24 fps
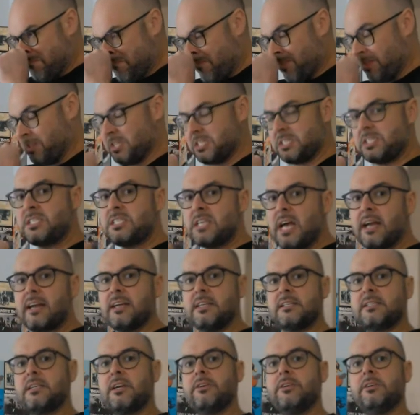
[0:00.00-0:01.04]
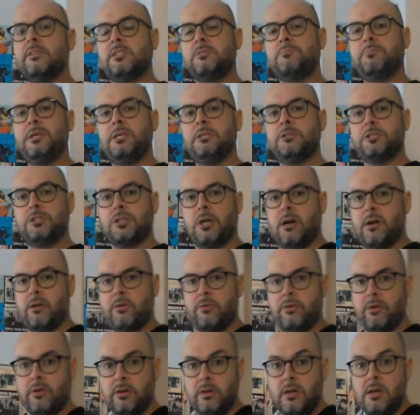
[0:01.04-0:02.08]
The secondary speech
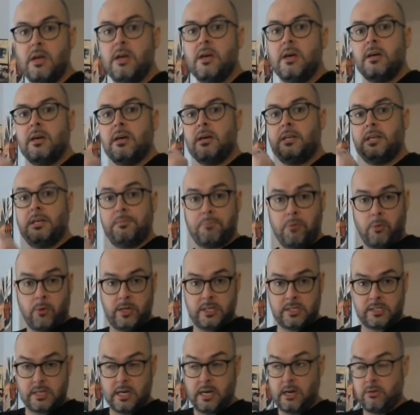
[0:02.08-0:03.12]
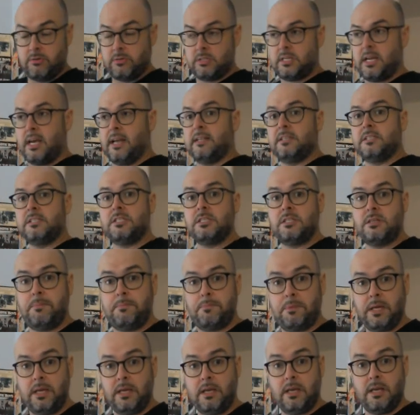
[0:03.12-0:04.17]
genre, he points out, tends to
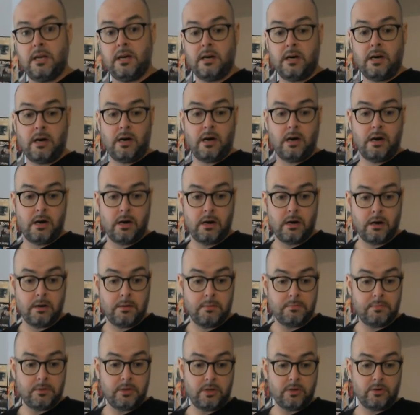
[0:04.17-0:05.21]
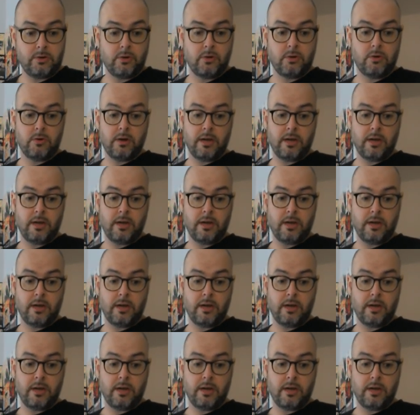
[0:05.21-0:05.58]
be, um, you know,